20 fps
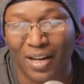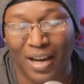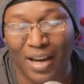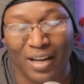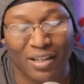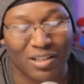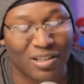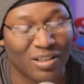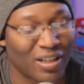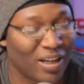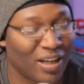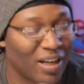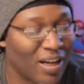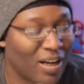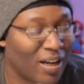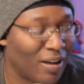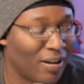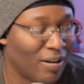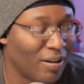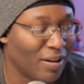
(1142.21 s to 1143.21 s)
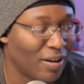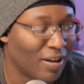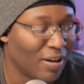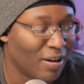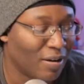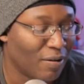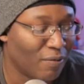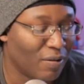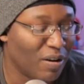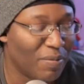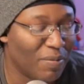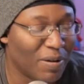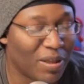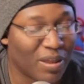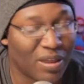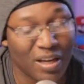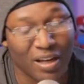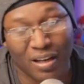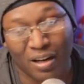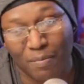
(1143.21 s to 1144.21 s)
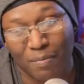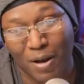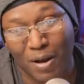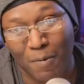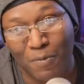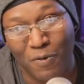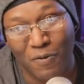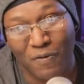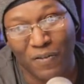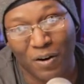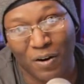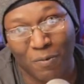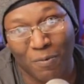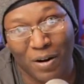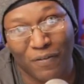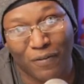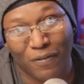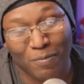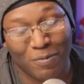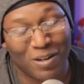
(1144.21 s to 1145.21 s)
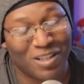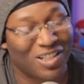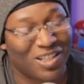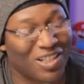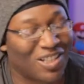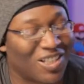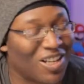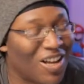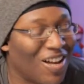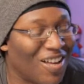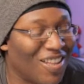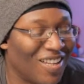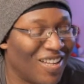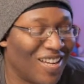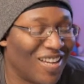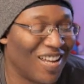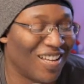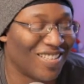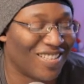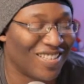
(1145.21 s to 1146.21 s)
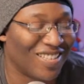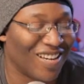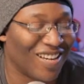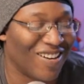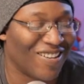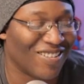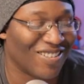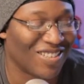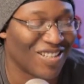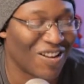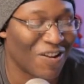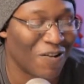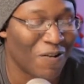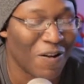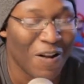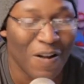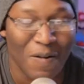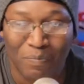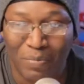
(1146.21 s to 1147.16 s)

Actually, uh, we've been thinking about moving away from Wichita in the next year or so.